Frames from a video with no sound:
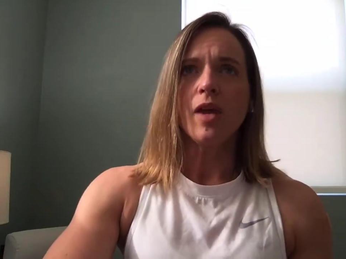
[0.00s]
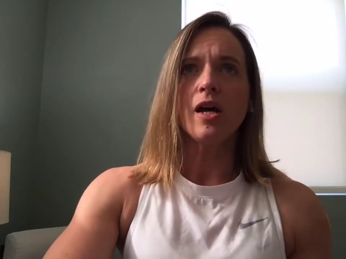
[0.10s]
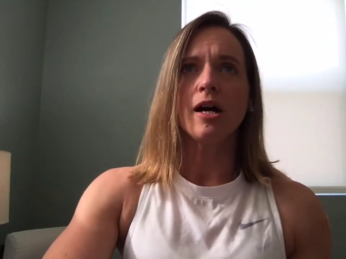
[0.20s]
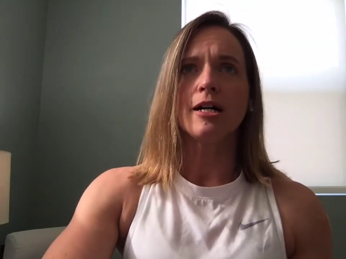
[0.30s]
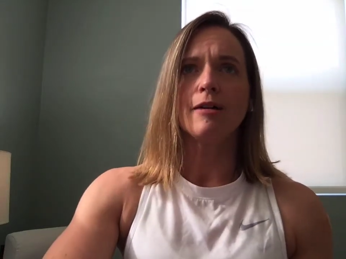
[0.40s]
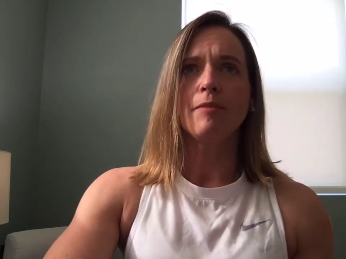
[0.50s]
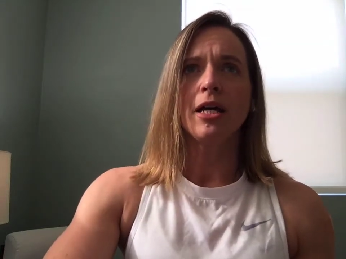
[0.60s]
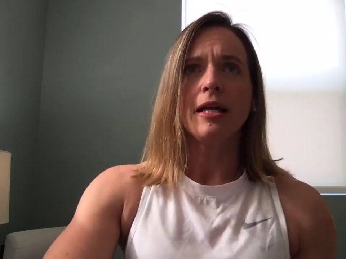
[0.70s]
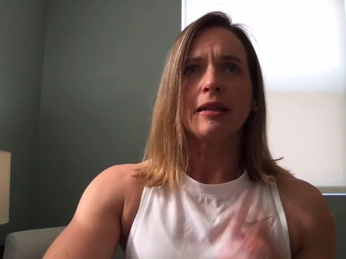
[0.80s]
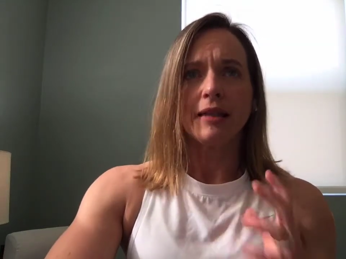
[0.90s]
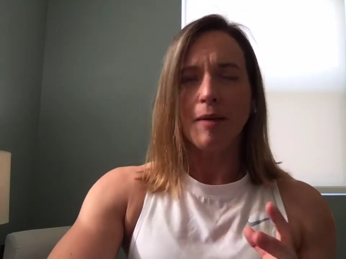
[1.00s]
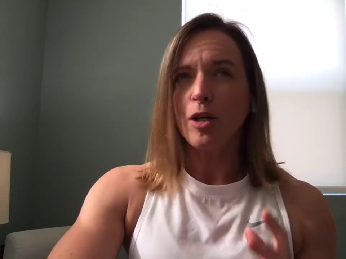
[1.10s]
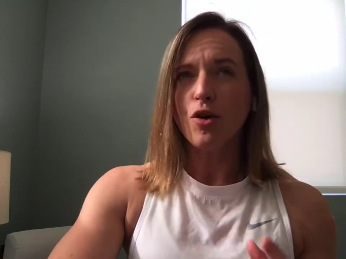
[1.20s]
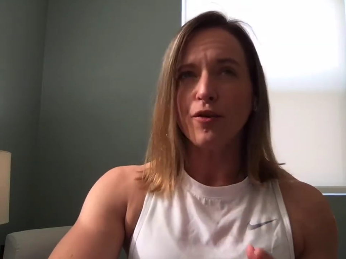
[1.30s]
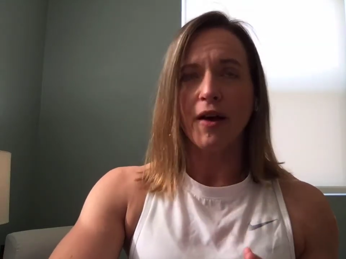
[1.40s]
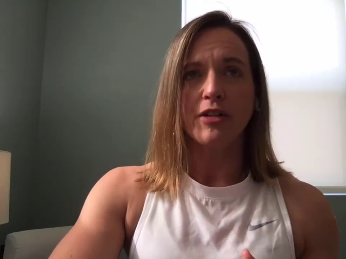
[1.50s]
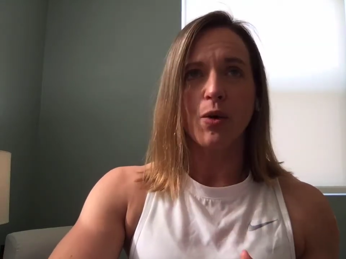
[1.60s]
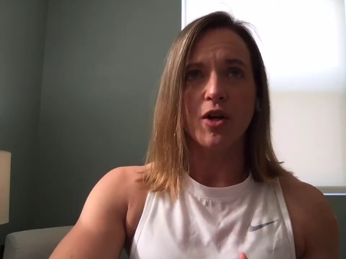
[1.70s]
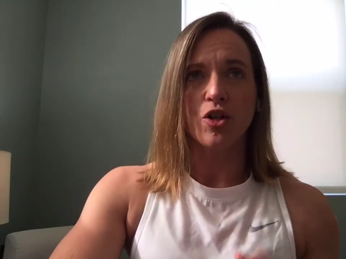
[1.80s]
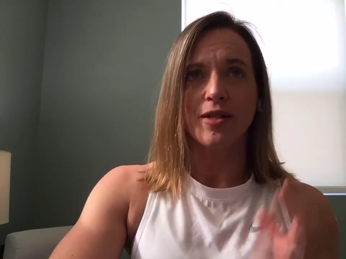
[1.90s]
Let me know if you have any
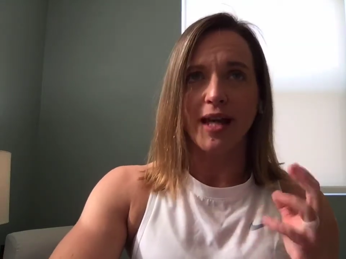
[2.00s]
questions.